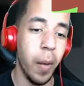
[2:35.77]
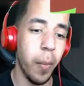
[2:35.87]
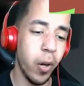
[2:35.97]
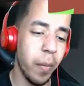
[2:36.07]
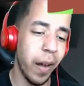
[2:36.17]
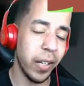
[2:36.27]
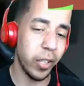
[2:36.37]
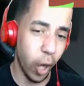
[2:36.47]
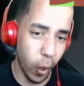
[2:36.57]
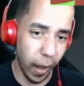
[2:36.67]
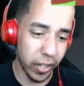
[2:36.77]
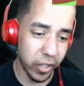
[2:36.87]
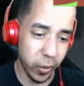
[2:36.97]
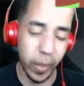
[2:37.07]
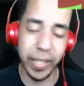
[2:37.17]
Pokemon Go
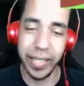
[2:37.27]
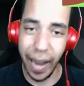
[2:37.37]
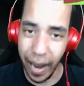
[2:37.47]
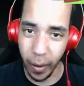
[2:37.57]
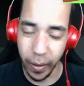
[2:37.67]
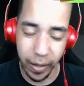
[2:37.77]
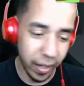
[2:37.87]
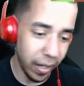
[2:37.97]
actually went down.